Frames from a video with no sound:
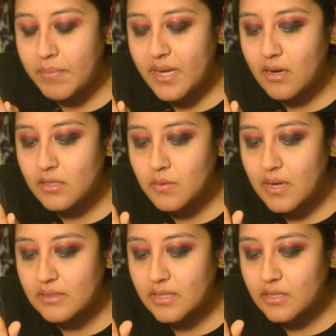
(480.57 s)
but it also
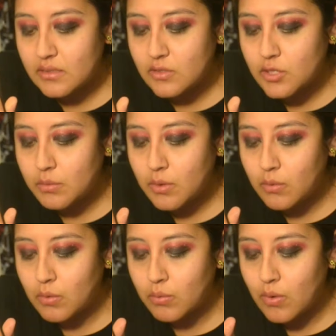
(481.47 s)
has like
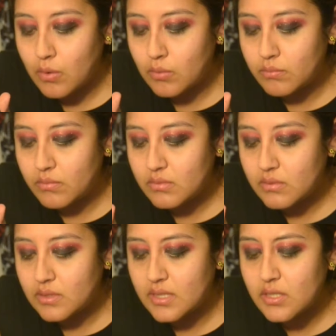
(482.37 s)
duochrome
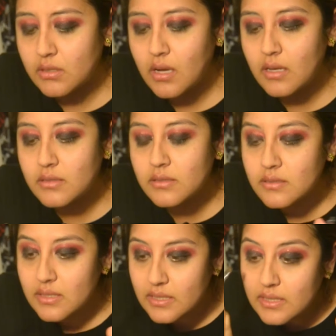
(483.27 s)
glitter
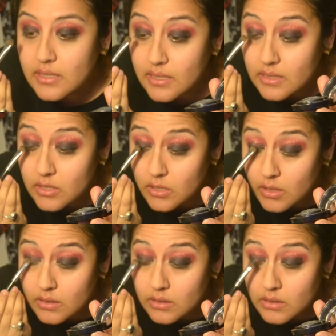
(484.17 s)
colors in it, and it
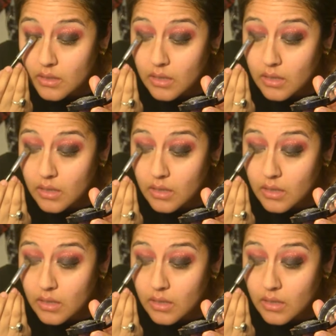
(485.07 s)
just